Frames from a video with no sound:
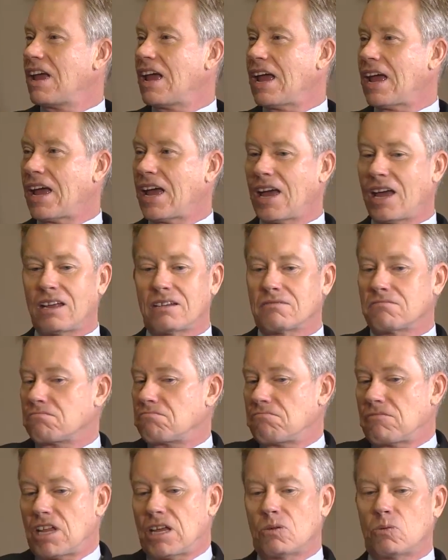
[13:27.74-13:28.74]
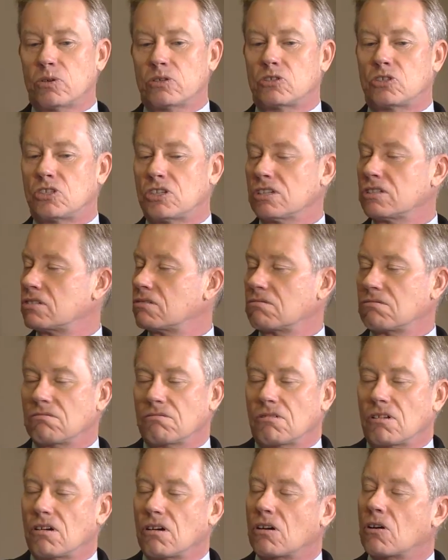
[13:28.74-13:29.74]
And it was just
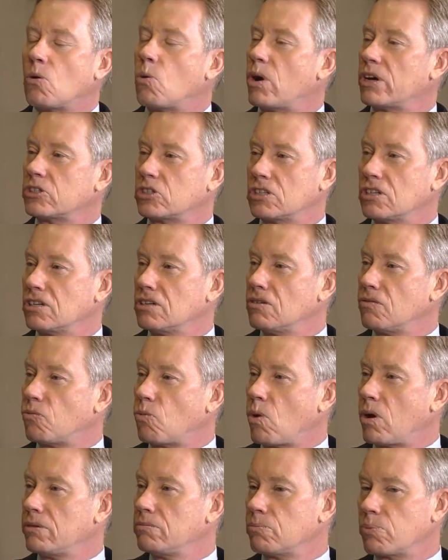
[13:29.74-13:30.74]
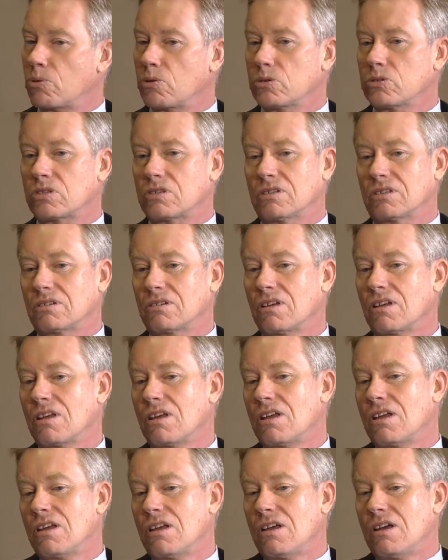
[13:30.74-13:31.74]
a question of one person.
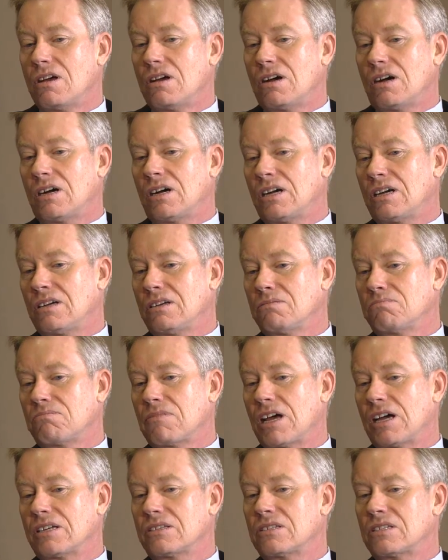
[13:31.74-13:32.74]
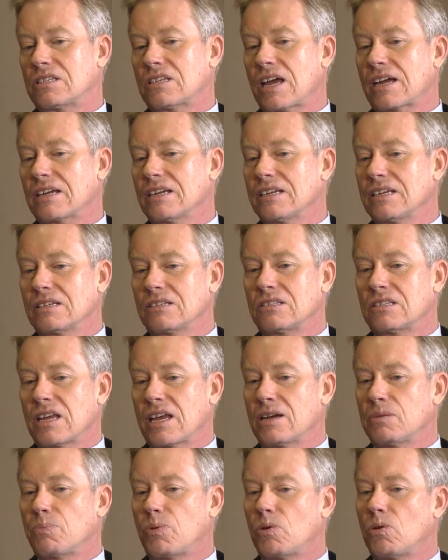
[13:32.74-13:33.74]
A second
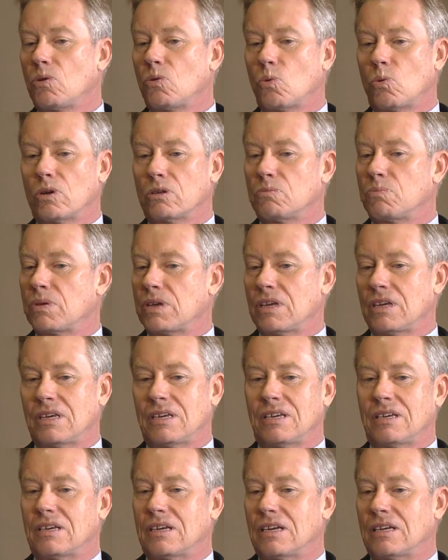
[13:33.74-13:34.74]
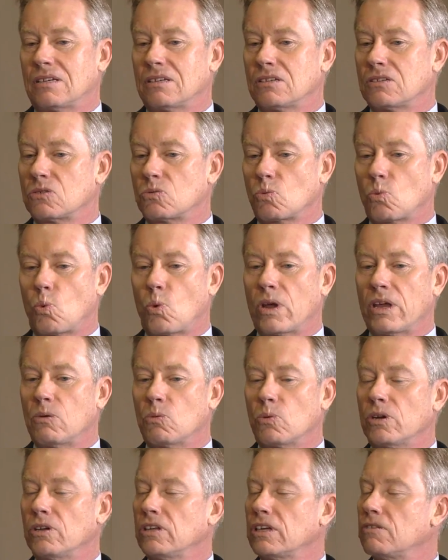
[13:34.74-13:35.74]
example would be is we
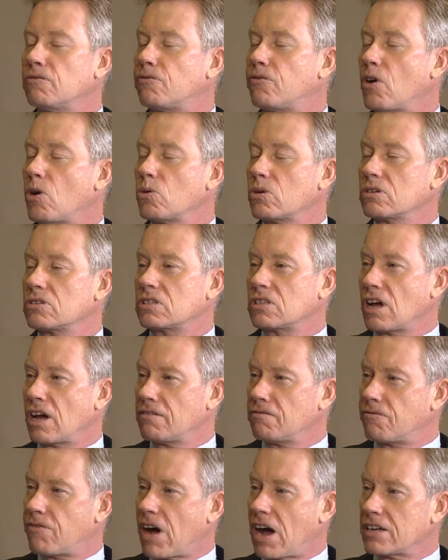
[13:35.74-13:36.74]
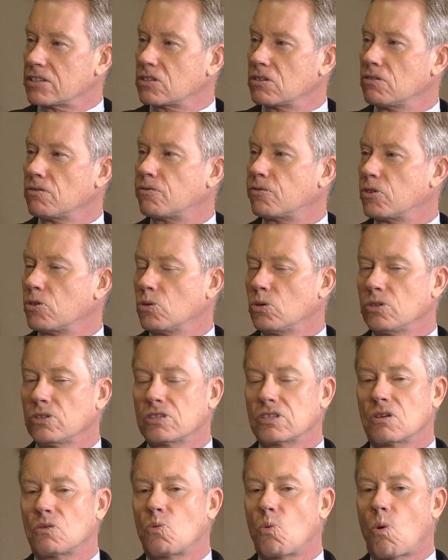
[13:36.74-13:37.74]
really focused on fossil
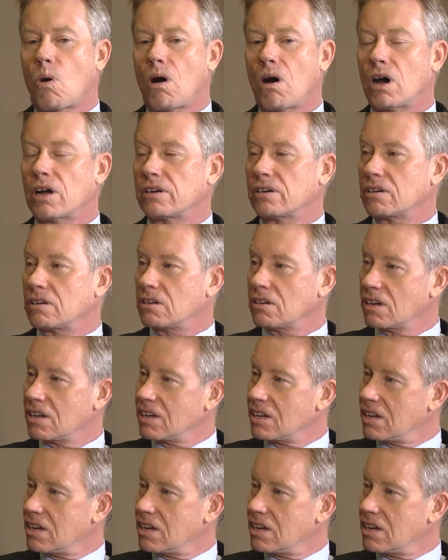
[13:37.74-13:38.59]
fuels and water,